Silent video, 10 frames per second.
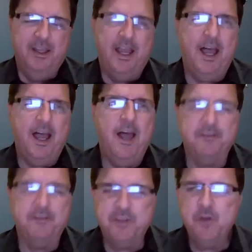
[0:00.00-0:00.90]

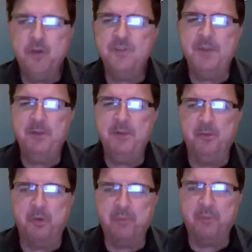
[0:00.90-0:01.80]
confused, maybe a
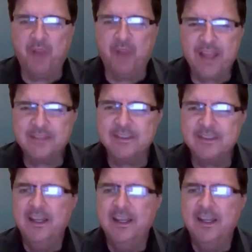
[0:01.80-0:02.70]
little perplexed
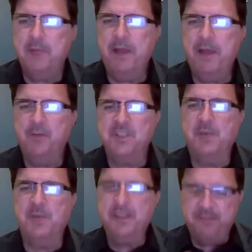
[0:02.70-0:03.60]
about,
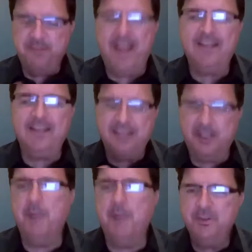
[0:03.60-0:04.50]
despite the fact that the
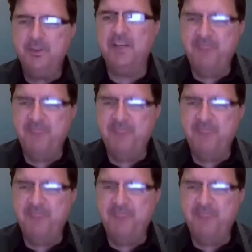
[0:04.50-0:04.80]
company was